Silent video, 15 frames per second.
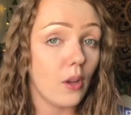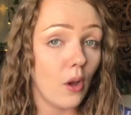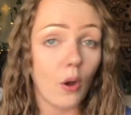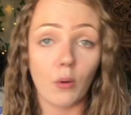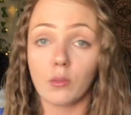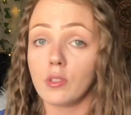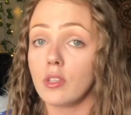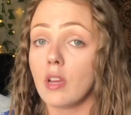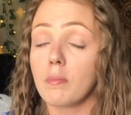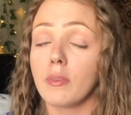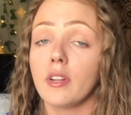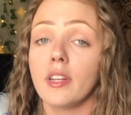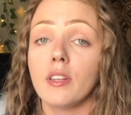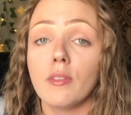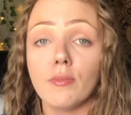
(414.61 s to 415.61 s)
own
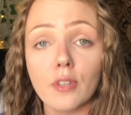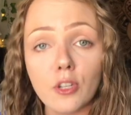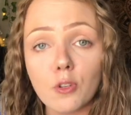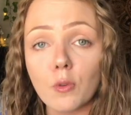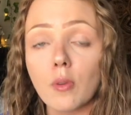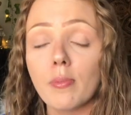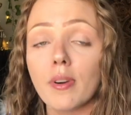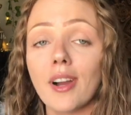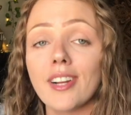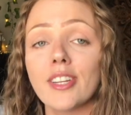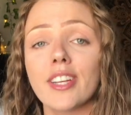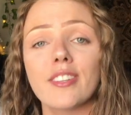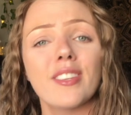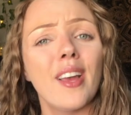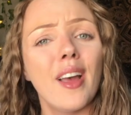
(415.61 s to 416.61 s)
separate individual
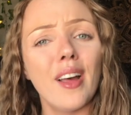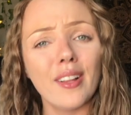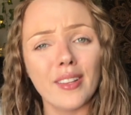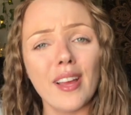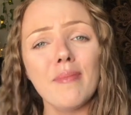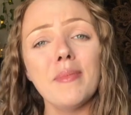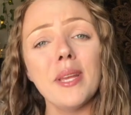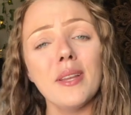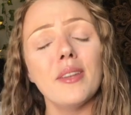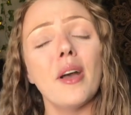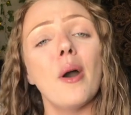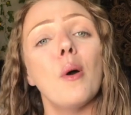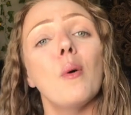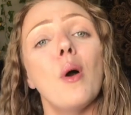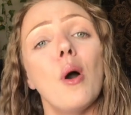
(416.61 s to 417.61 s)
projects, let me
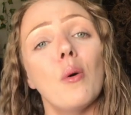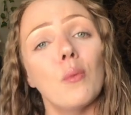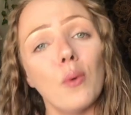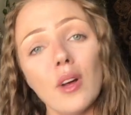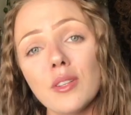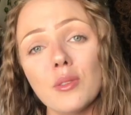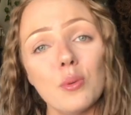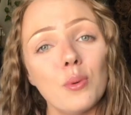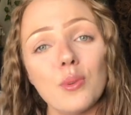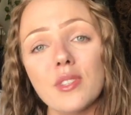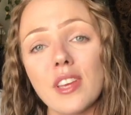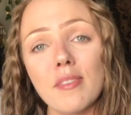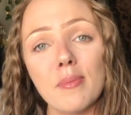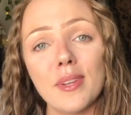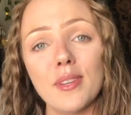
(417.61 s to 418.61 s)
know what tools
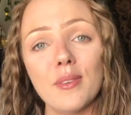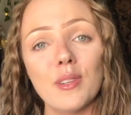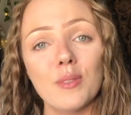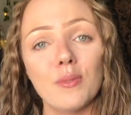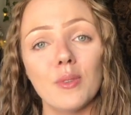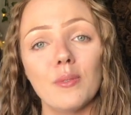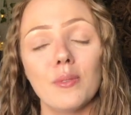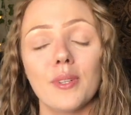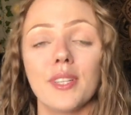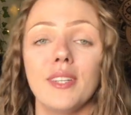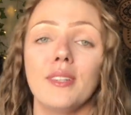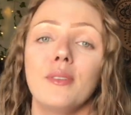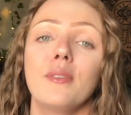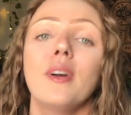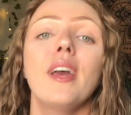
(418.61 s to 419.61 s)
have been useful for
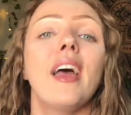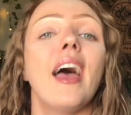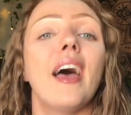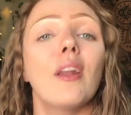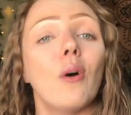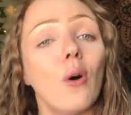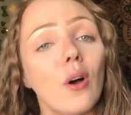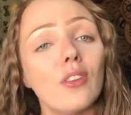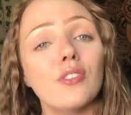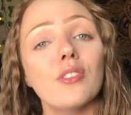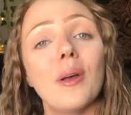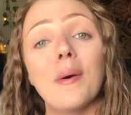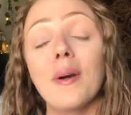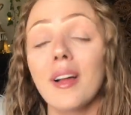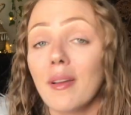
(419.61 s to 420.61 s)
you and
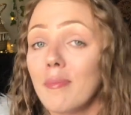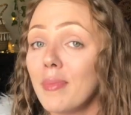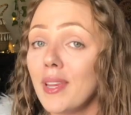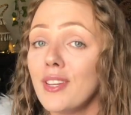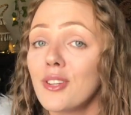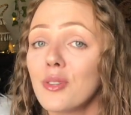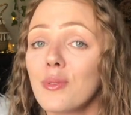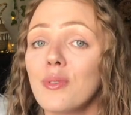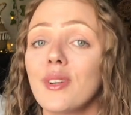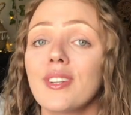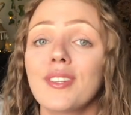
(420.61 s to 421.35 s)
also be sure